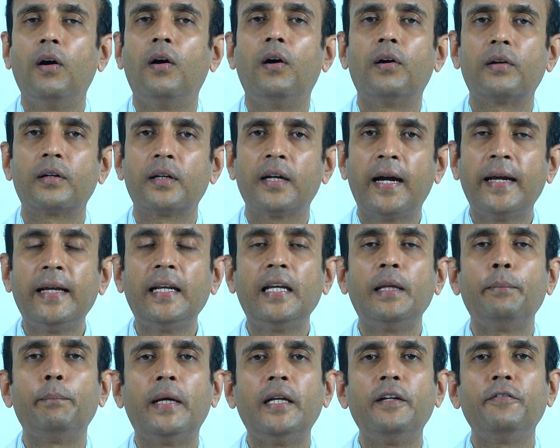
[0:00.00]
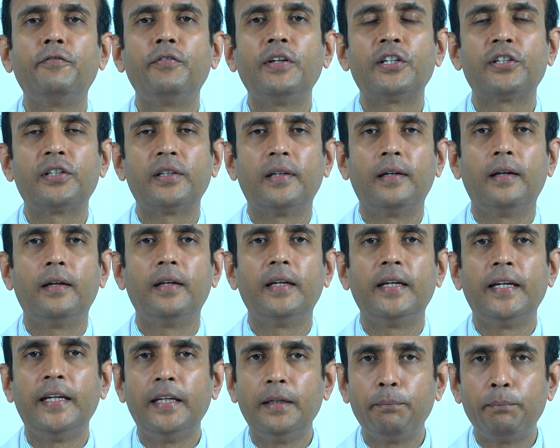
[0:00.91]
are highly beneficial
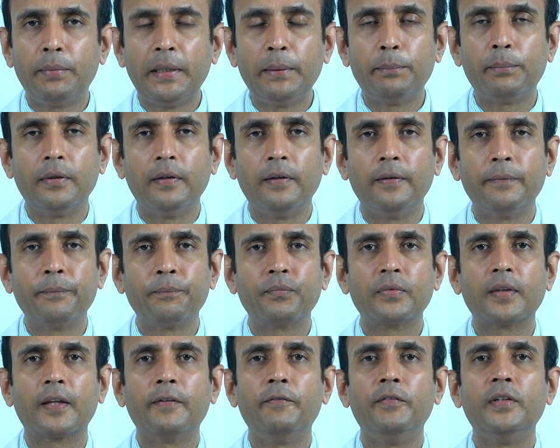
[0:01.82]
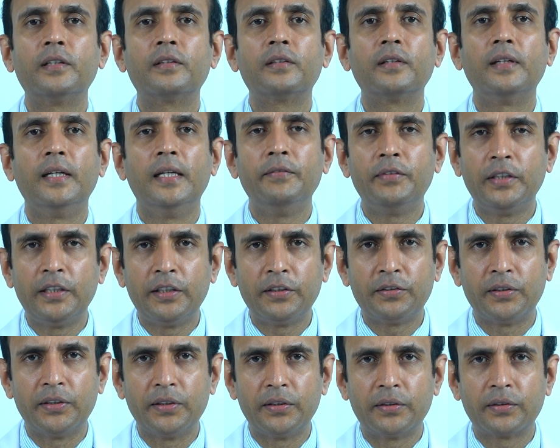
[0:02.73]
in people with liver
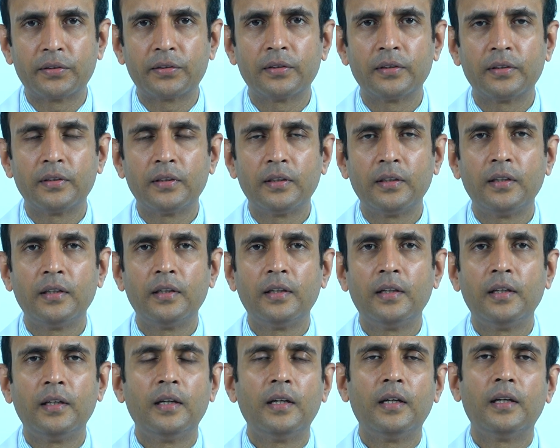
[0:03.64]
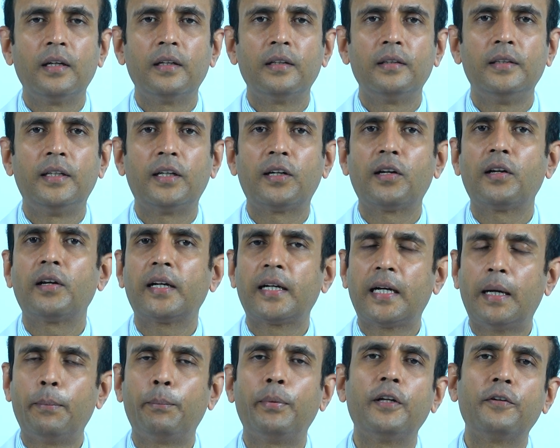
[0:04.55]
disease. There are a
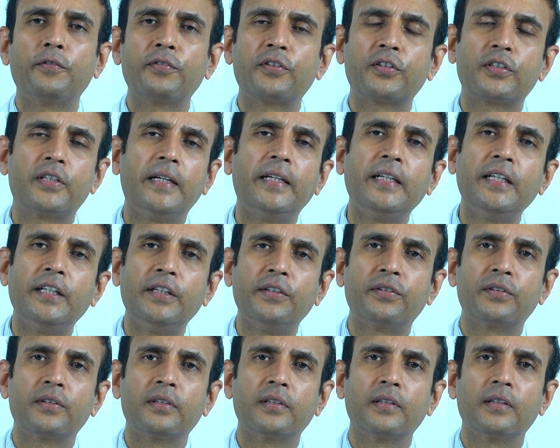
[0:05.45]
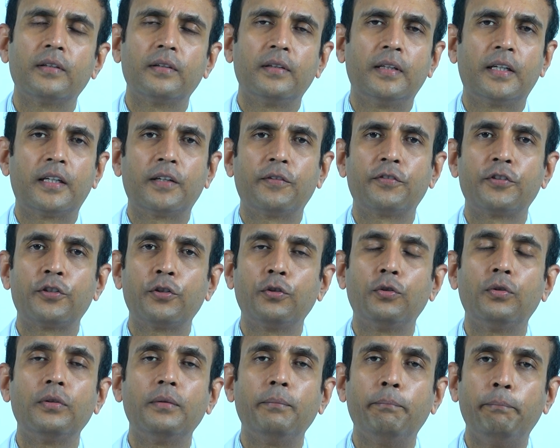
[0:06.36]
couple of studies that have
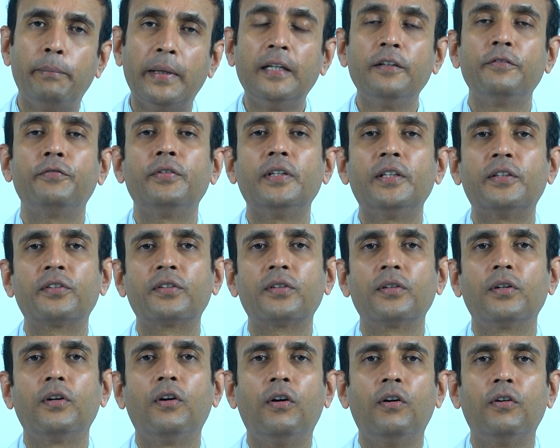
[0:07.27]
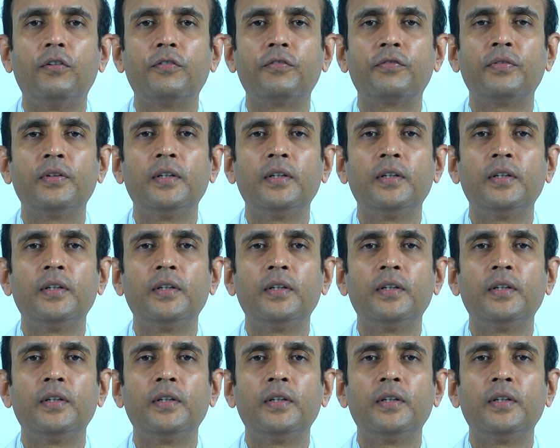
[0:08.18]
shown benefits of